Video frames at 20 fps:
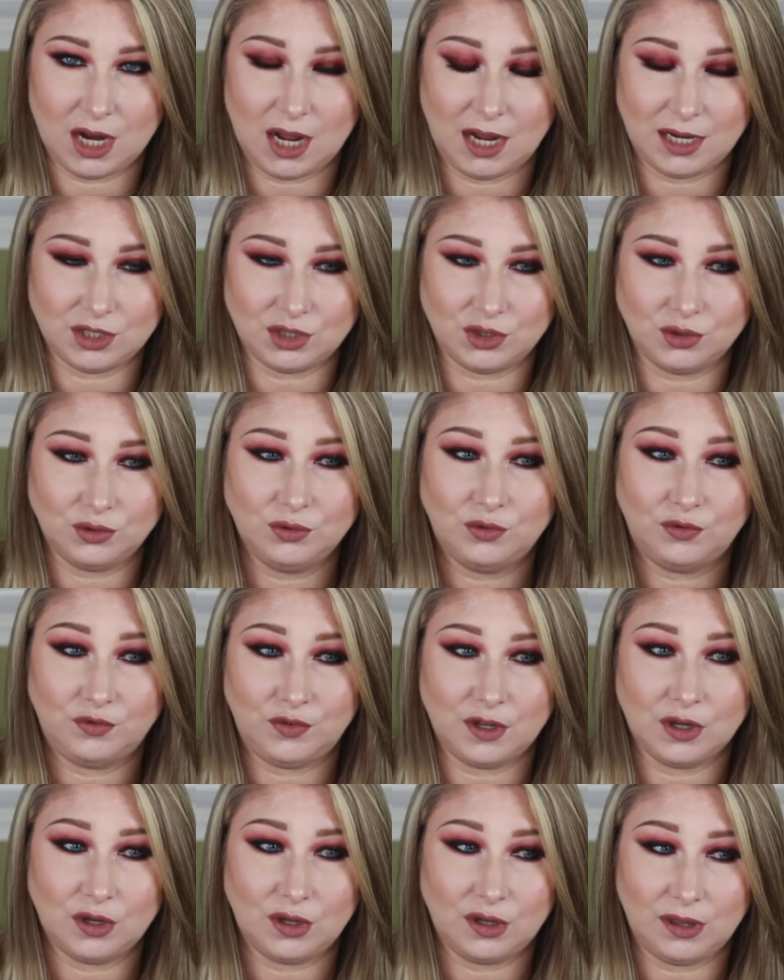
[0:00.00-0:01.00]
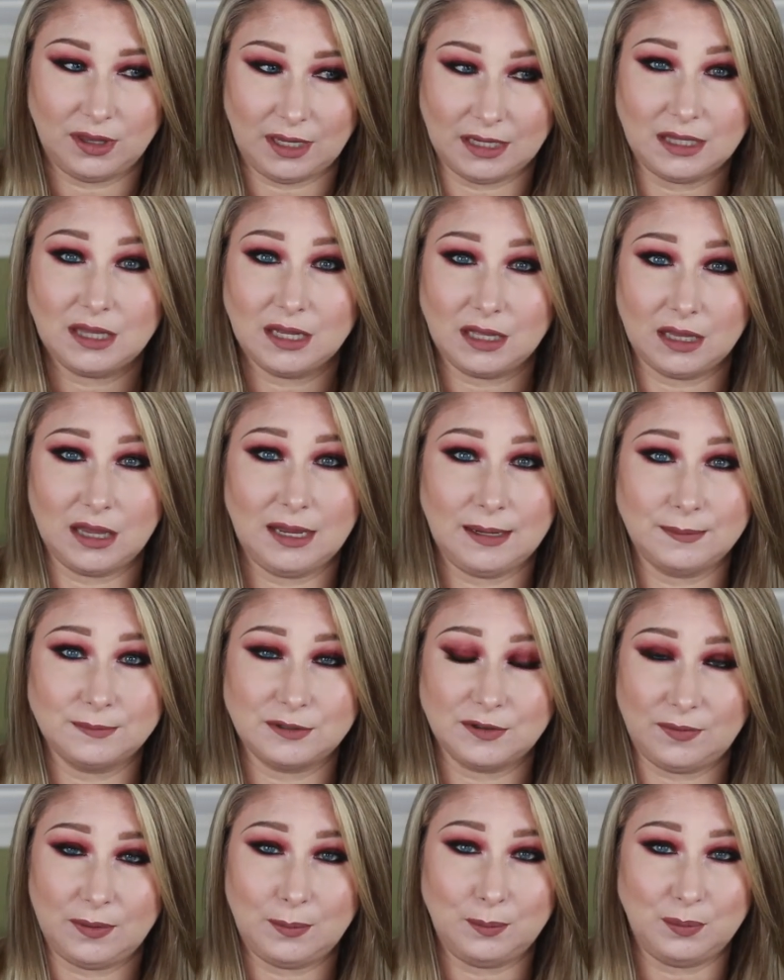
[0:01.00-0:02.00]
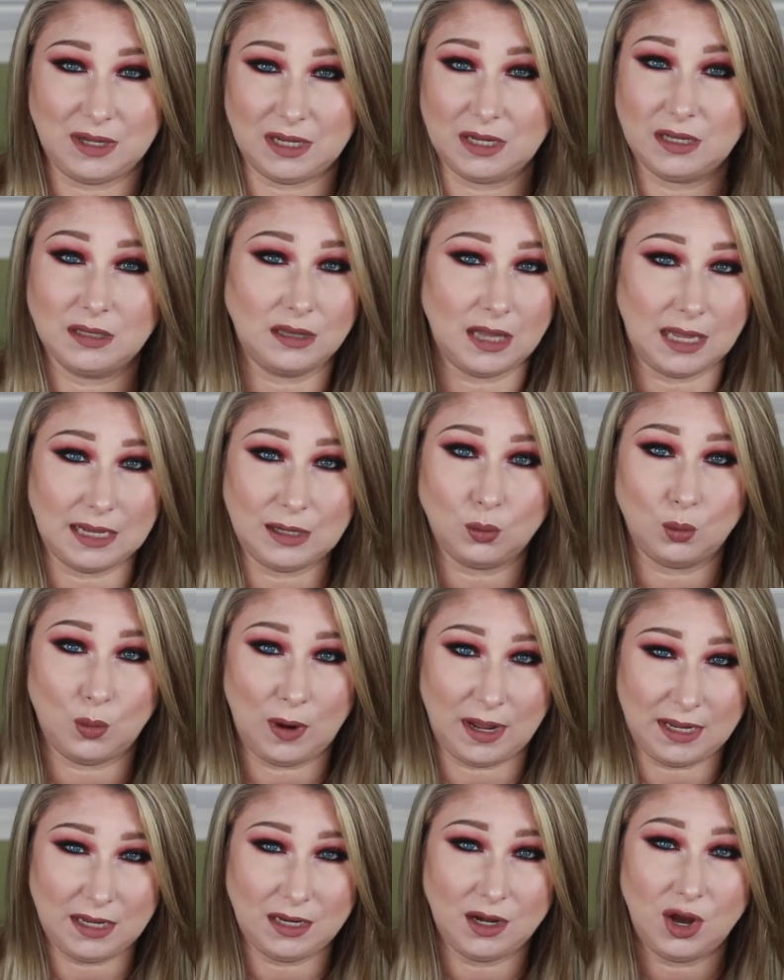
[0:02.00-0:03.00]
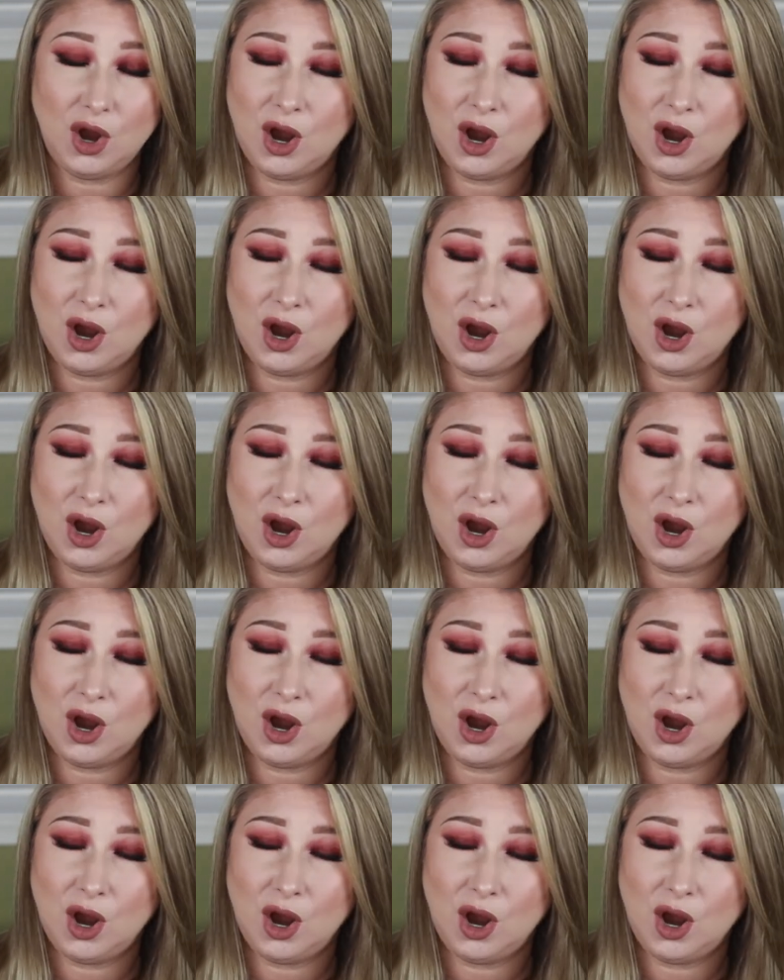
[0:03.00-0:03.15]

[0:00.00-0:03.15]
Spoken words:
I do feel like the claims of it being lightweight